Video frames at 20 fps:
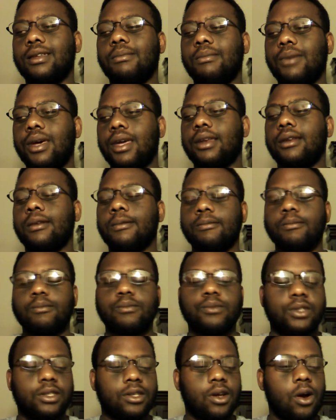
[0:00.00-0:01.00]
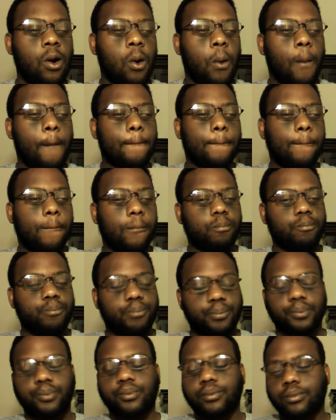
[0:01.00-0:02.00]
than men. So
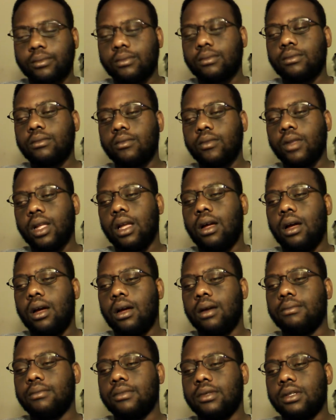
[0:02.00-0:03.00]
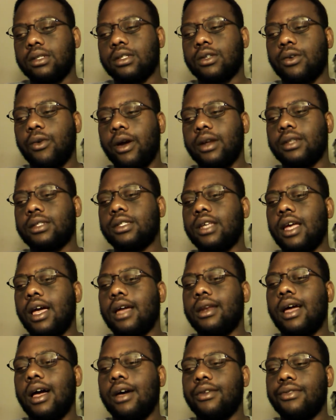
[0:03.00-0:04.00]
um, it's quite
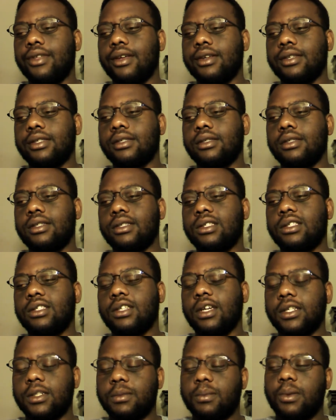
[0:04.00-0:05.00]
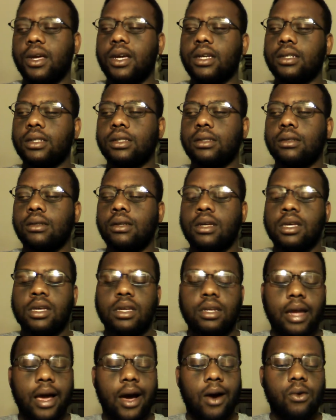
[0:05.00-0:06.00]
sad how this this takes place.
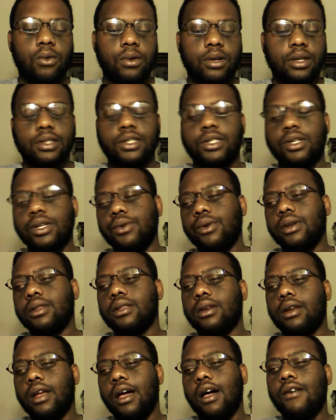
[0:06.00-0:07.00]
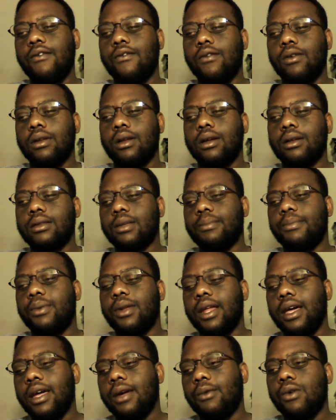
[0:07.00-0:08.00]
Now, continuing the novel, uh, the
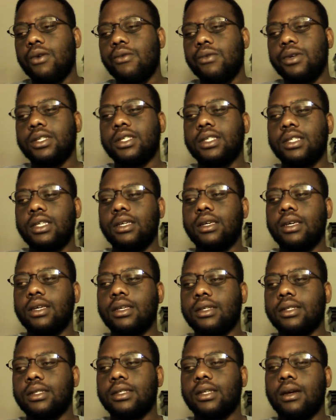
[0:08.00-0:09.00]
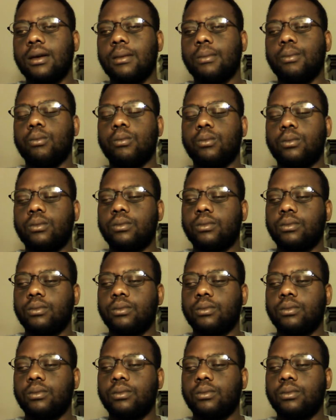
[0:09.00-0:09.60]
play, what we see is um,